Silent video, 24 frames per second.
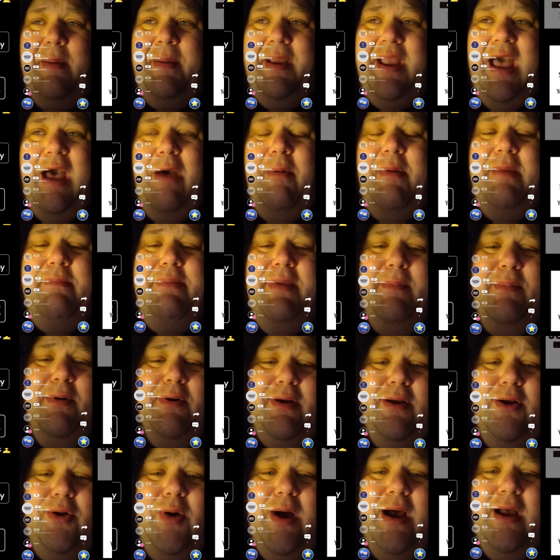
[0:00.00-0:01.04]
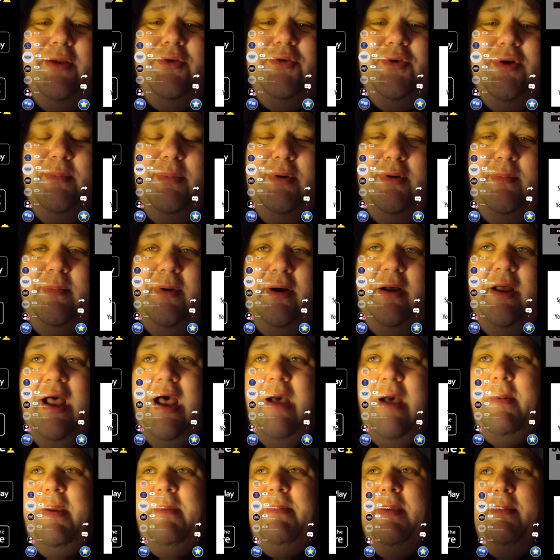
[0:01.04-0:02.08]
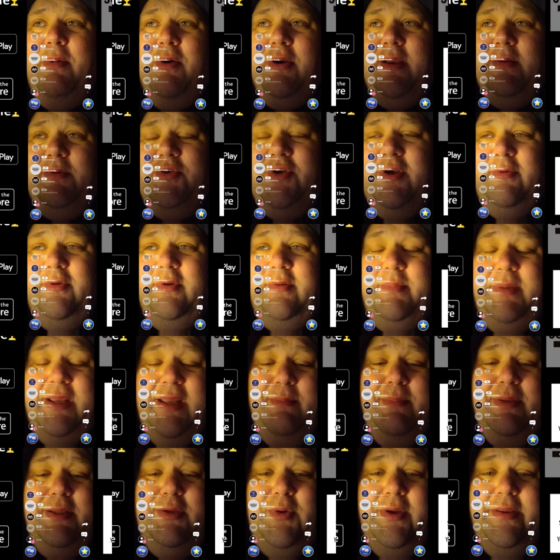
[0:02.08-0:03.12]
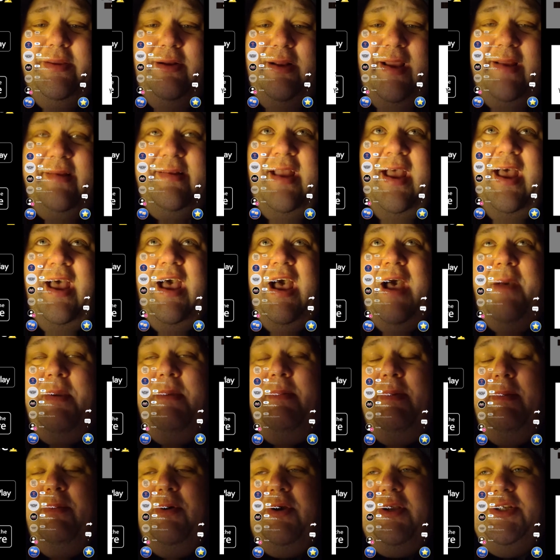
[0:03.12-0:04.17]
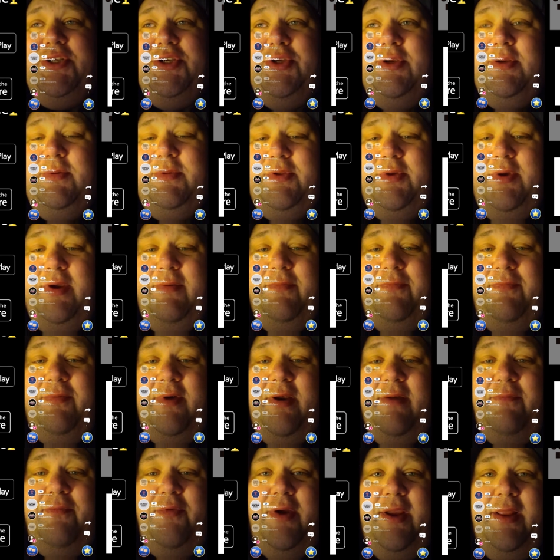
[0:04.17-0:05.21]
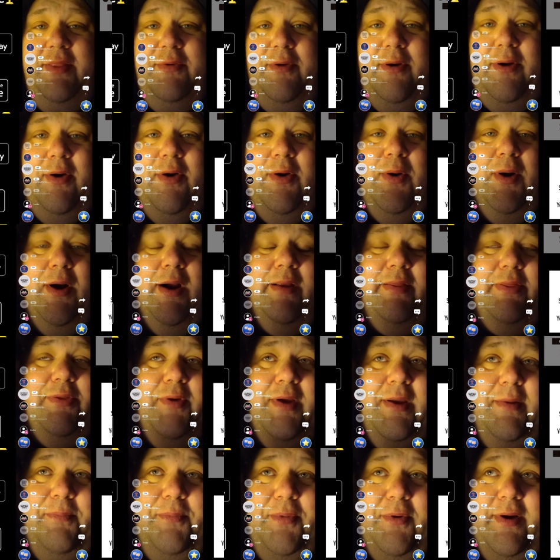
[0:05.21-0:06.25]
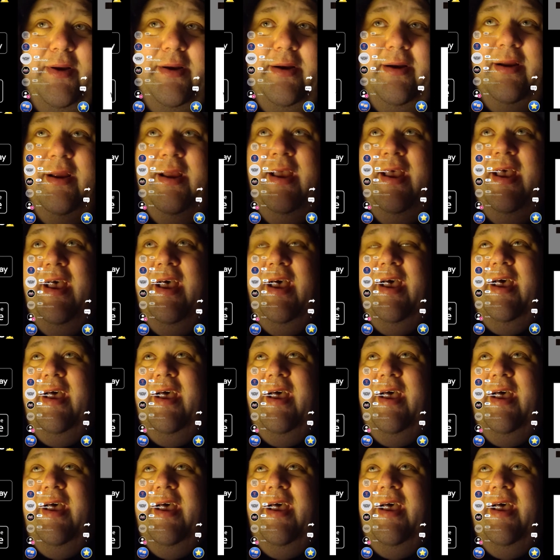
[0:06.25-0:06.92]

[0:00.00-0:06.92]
I mean, how many people can go out and dribble the ball? How many people can dribble in between their legs? How many people can shoot a free throw or a three-pointer?